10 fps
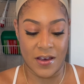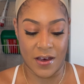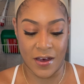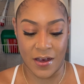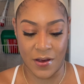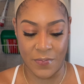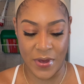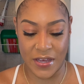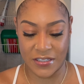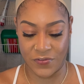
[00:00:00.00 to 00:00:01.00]
But
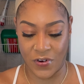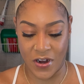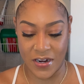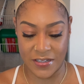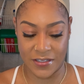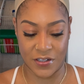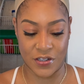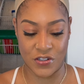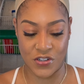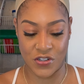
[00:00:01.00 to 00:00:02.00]
as far as the
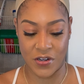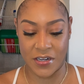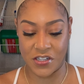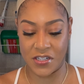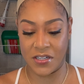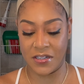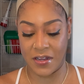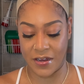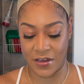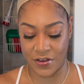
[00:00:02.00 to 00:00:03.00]
construction
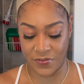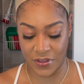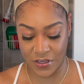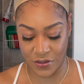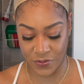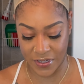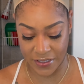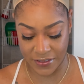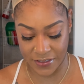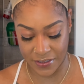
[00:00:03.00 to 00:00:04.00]
of the
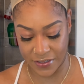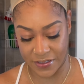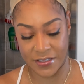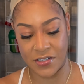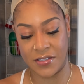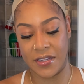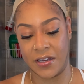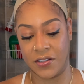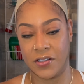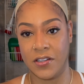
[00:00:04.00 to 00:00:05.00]
units, let's just
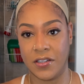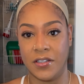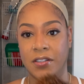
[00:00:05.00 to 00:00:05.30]
take a look.